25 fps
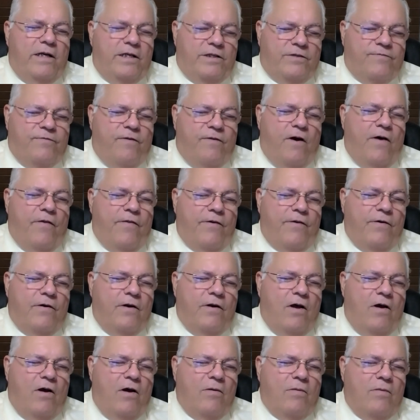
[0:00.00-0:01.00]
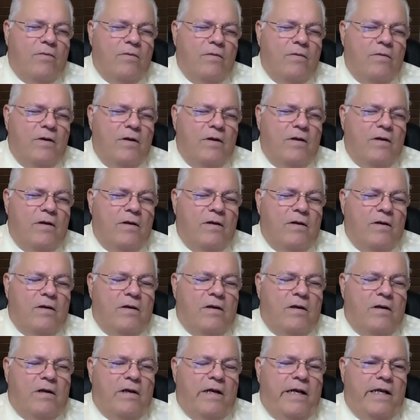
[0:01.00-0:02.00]
his father-in-law.
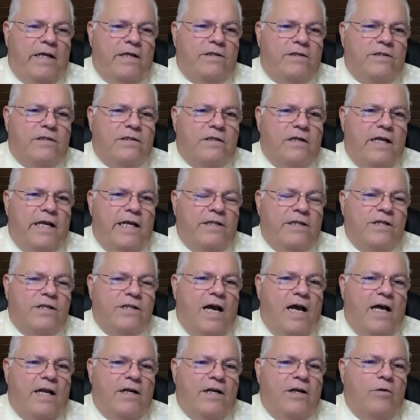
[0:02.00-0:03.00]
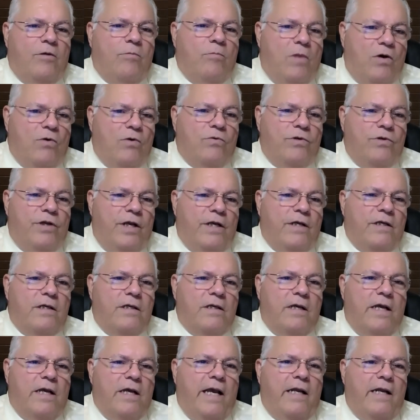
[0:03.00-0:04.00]
He's he's got
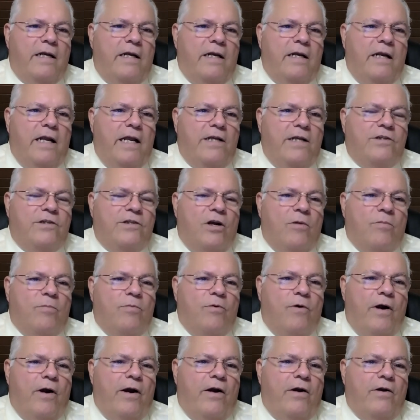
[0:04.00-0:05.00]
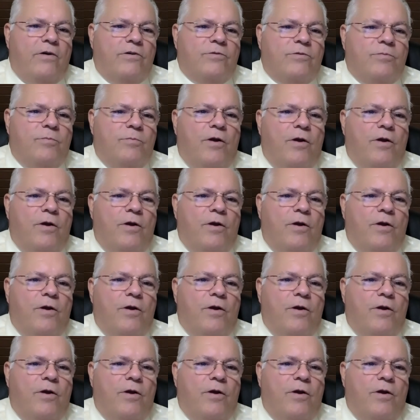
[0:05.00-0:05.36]
pneumonia and needs our prayers.